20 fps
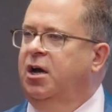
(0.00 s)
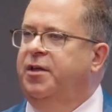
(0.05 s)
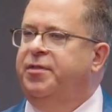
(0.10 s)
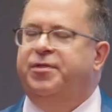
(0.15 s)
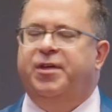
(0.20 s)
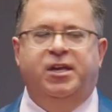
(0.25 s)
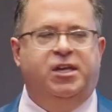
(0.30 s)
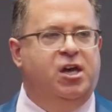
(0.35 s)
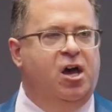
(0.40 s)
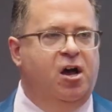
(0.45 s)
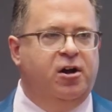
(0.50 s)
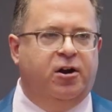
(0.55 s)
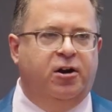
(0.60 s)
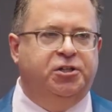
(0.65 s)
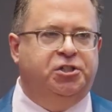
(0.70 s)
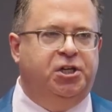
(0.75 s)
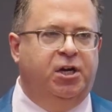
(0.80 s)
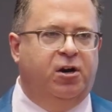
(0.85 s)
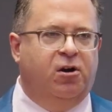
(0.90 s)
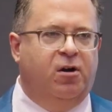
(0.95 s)
The younger
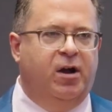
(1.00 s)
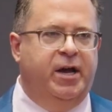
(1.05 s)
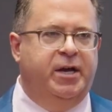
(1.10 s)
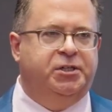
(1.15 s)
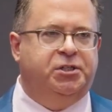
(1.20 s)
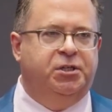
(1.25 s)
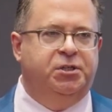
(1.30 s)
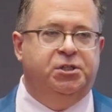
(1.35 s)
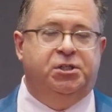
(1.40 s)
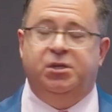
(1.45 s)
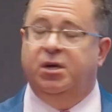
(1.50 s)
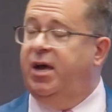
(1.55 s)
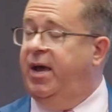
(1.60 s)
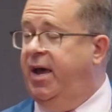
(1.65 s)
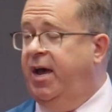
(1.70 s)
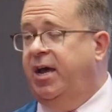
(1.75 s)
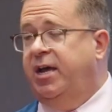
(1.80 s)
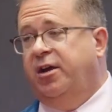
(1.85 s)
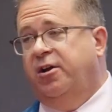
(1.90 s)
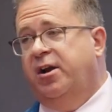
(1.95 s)
generations,
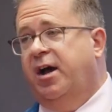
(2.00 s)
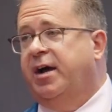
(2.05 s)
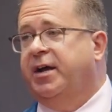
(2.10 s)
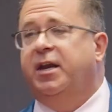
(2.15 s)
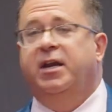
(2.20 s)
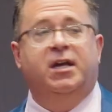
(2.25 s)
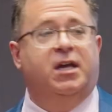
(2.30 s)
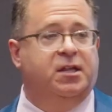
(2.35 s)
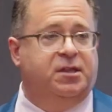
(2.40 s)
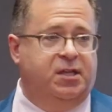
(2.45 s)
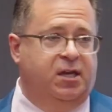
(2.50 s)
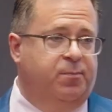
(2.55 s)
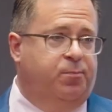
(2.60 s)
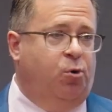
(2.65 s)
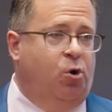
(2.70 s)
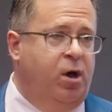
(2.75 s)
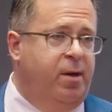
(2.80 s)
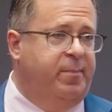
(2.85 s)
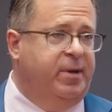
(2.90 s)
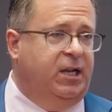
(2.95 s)
A, you're not going to get the
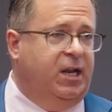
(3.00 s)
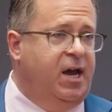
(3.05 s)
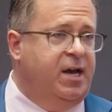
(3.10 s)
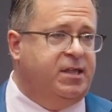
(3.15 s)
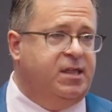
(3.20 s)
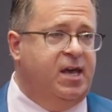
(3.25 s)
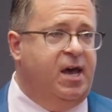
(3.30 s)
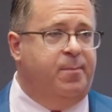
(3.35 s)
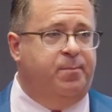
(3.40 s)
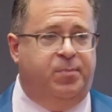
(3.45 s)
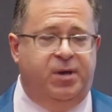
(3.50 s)
appointment like that.